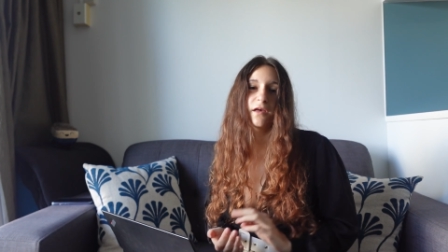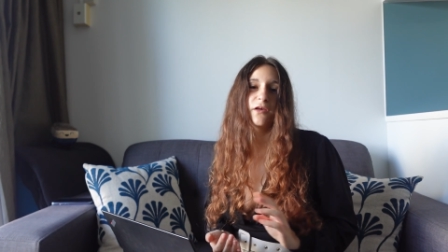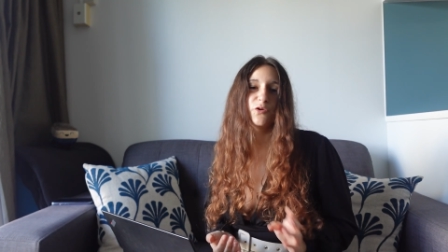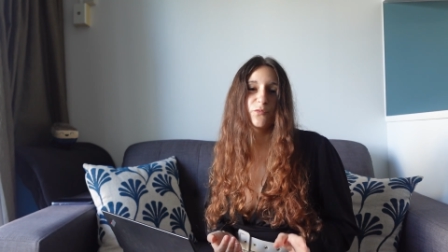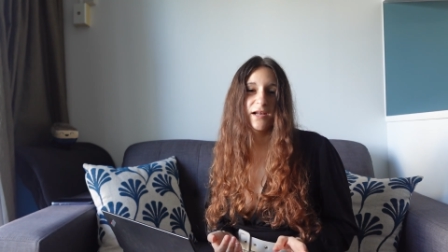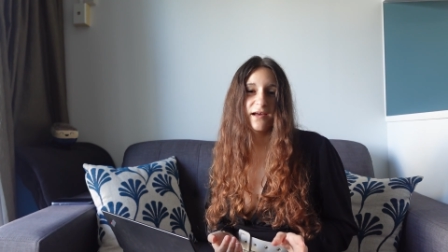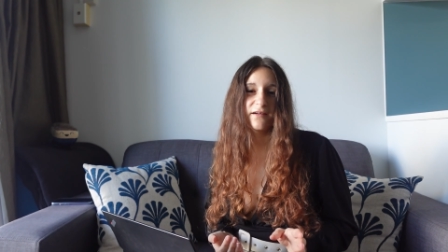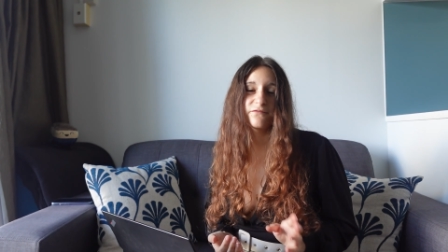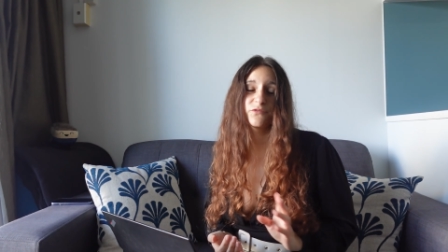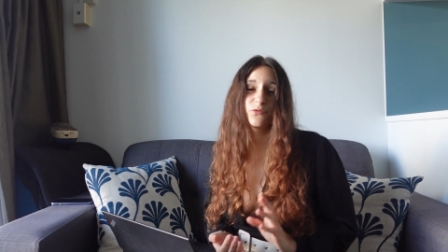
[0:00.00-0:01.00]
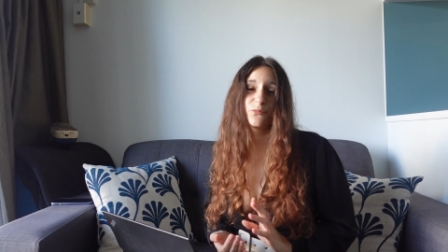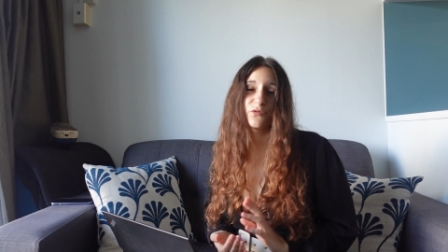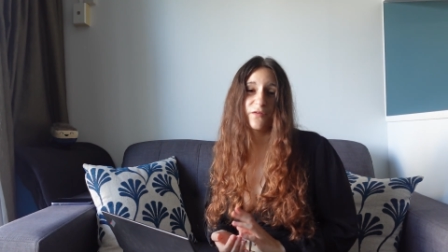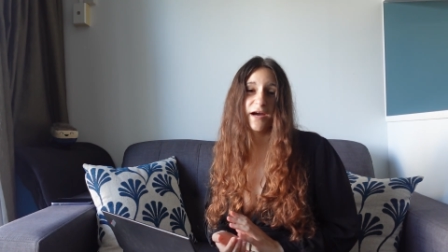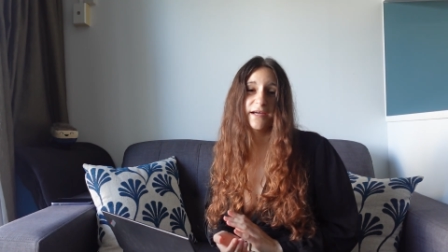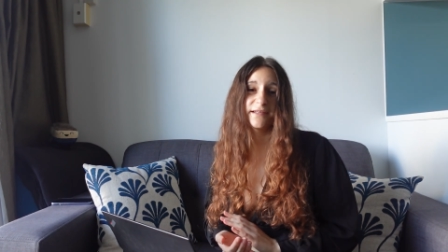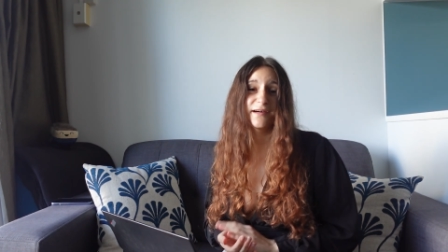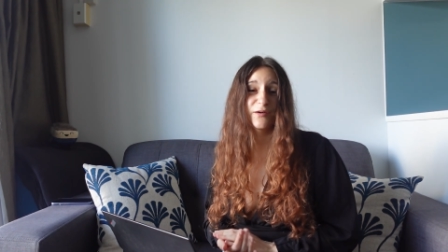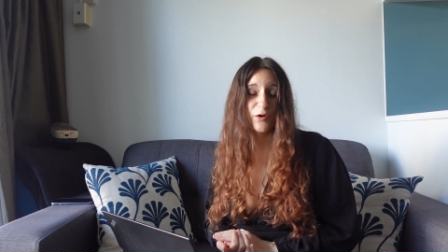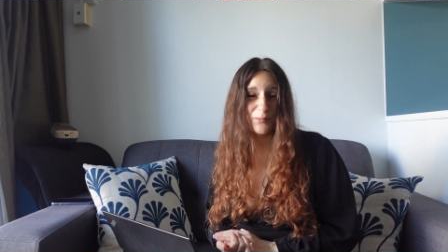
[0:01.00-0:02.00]
And you will have to provide a
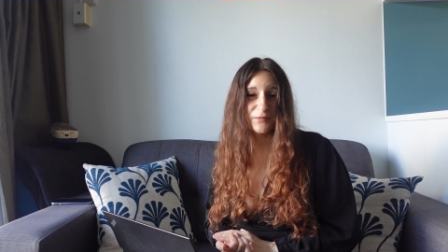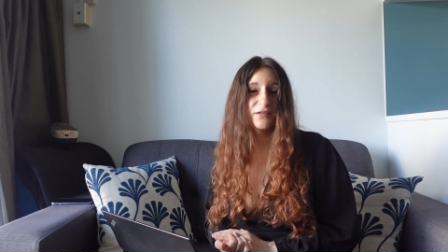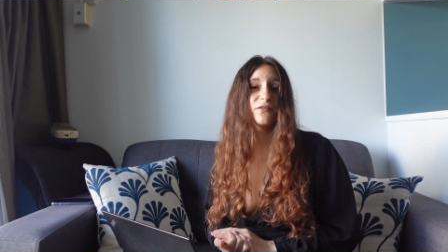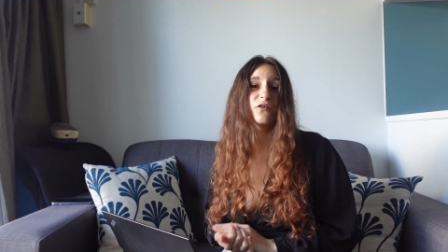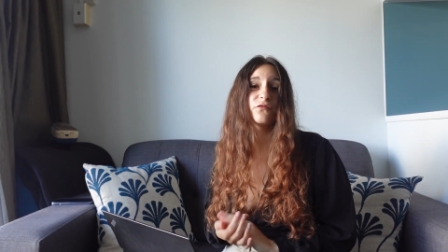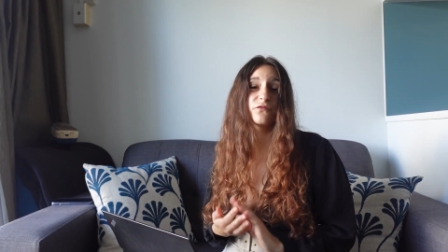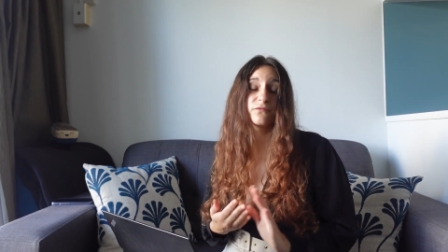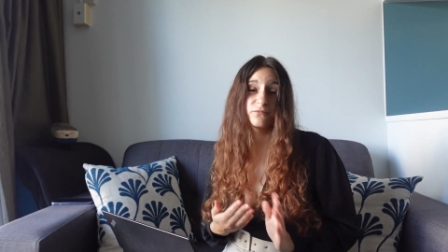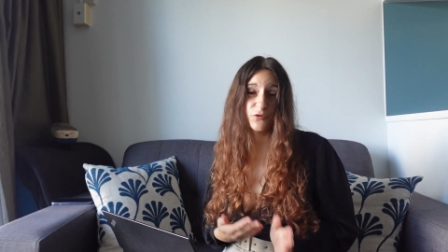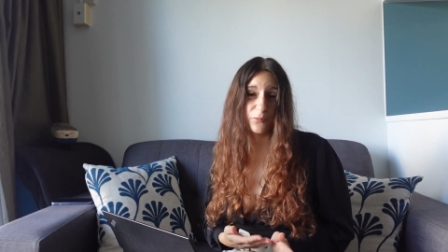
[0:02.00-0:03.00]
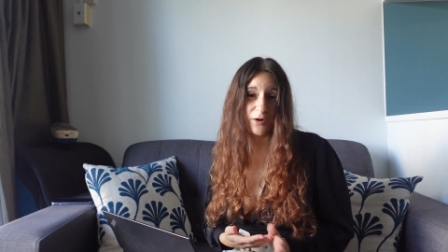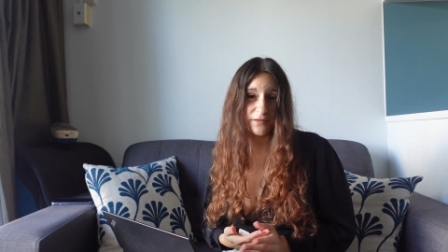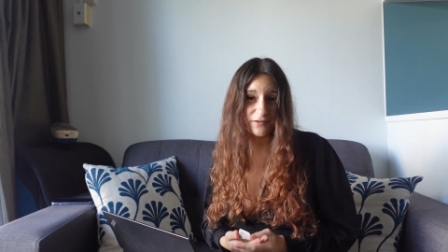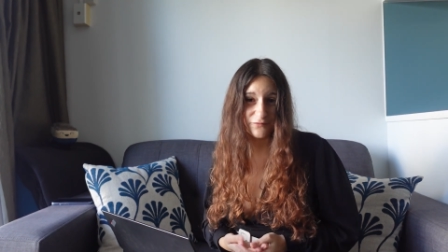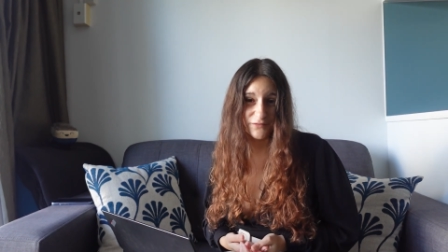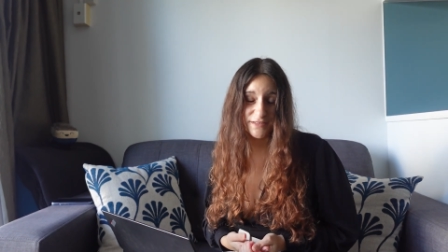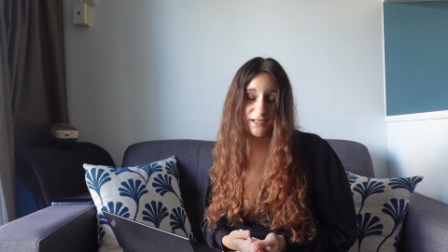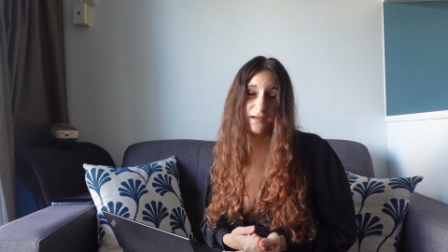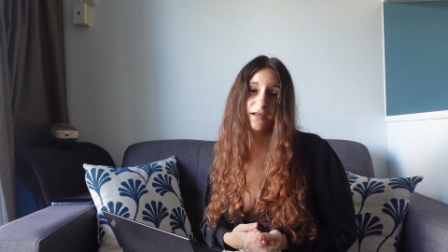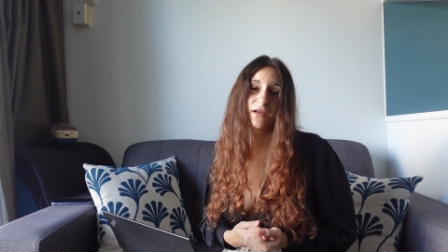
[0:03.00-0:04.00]
copy of your partner
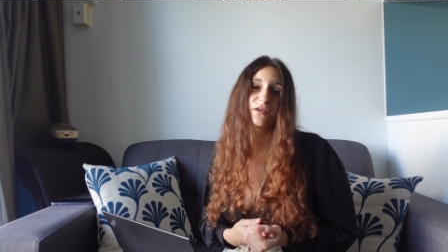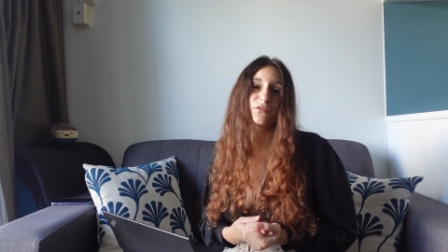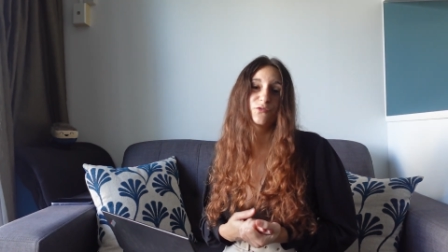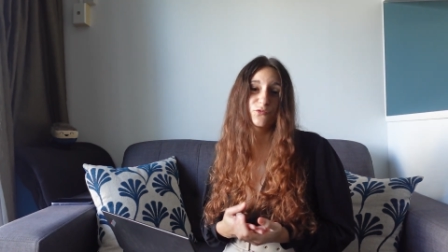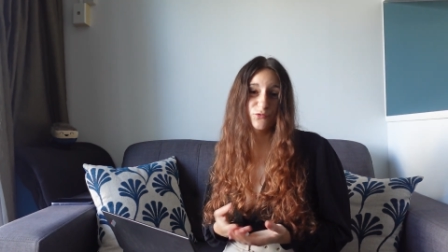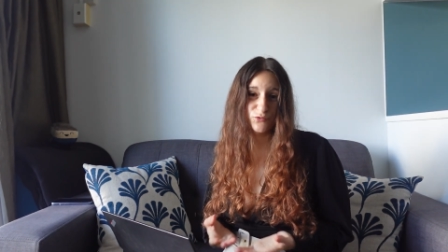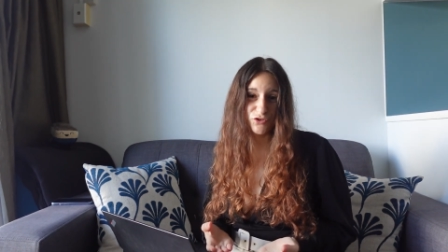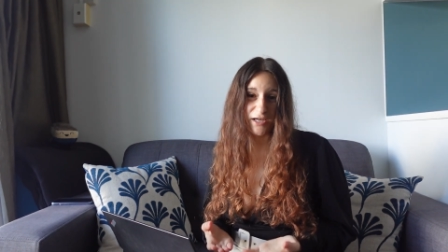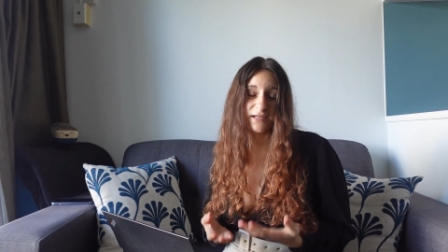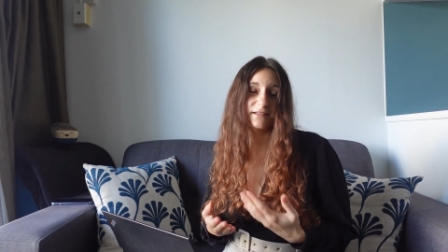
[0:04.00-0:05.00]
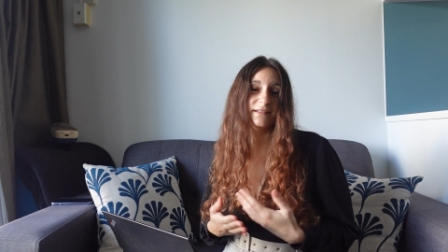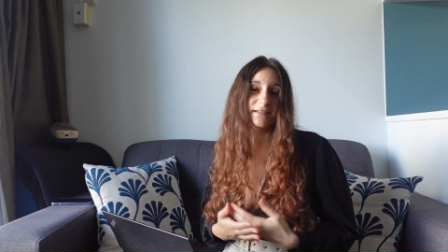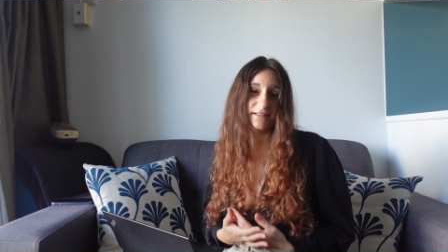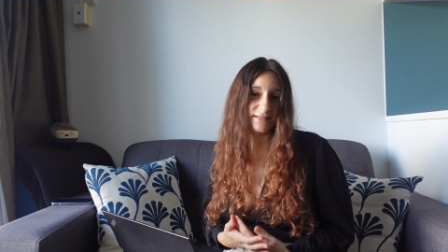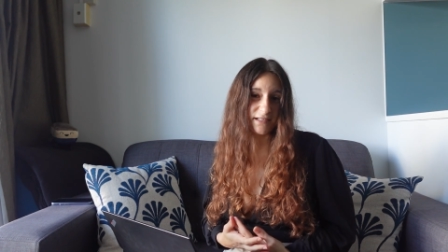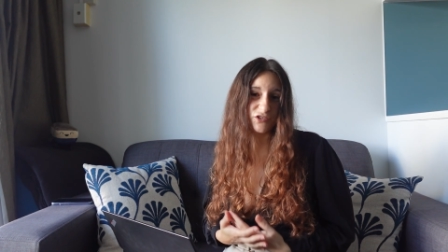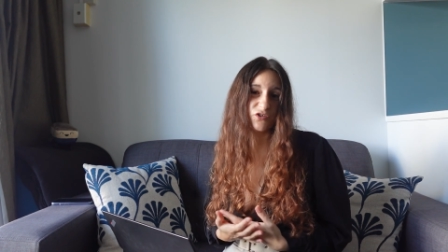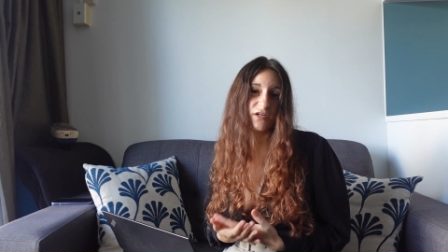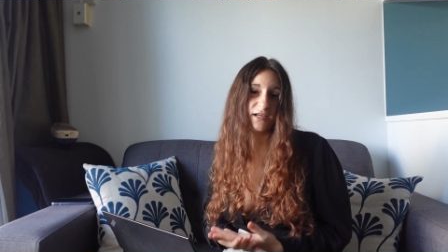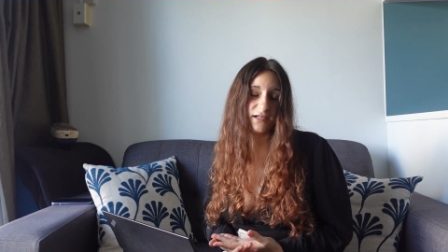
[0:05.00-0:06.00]
visa to check that he is
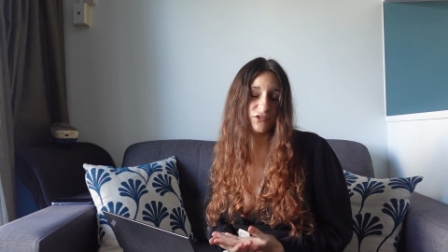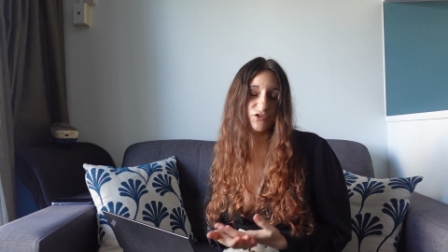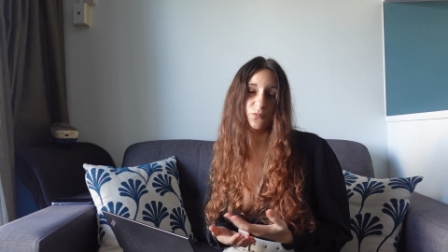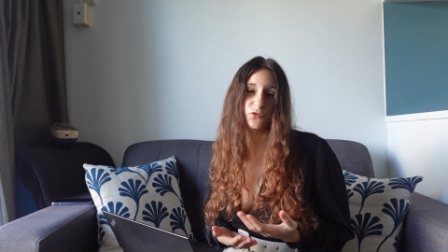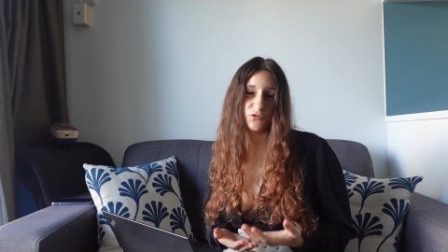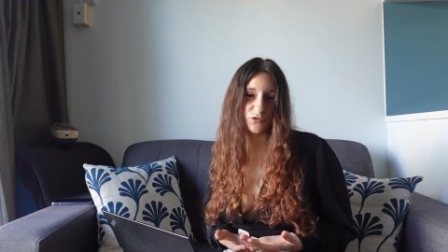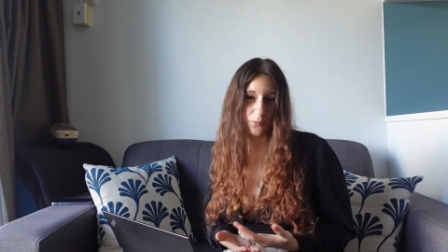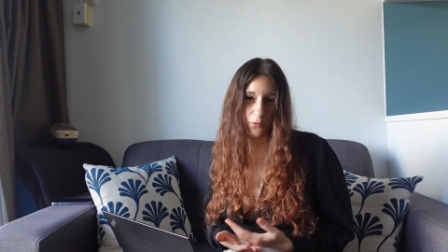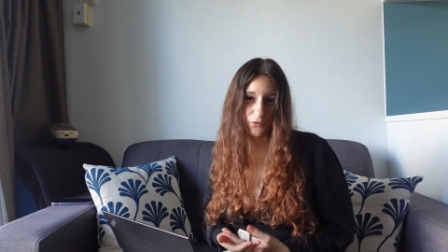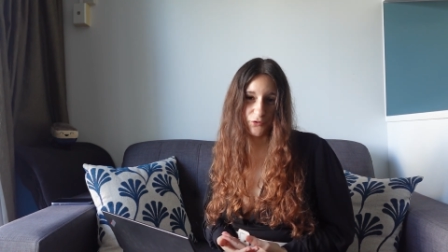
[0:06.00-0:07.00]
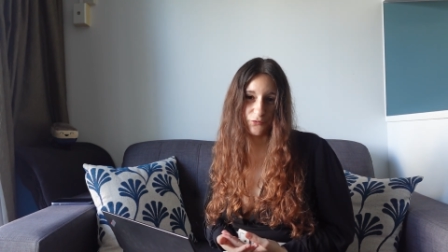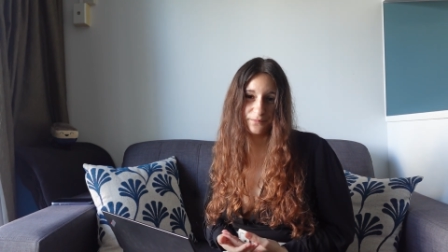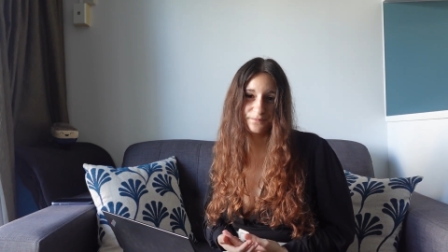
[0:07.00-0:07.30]
actually eligible to support you.